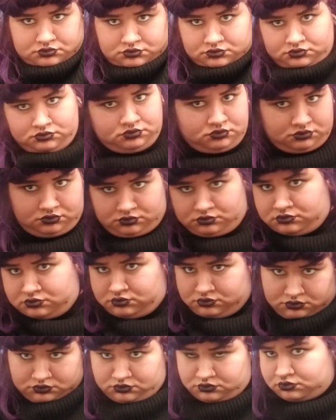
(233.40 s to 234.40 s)
The good news
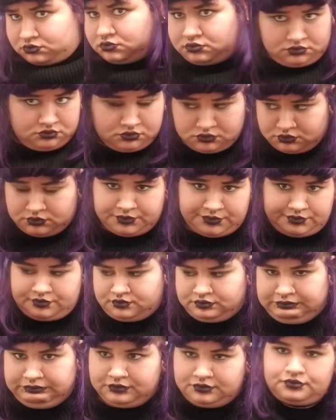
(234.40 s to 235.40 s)
is
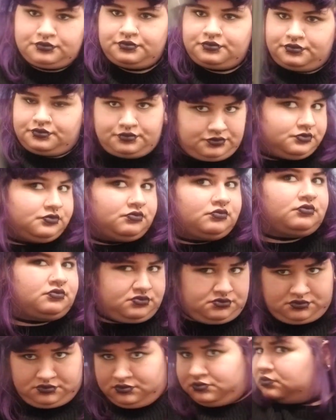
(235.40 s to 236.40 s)
your arm's gonna look
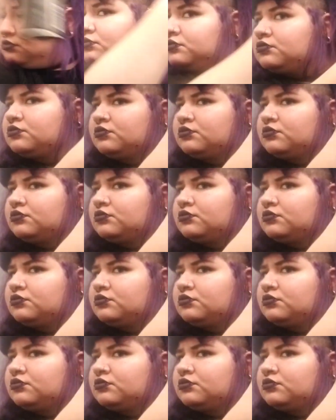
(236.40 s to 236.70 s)
super ripped when you're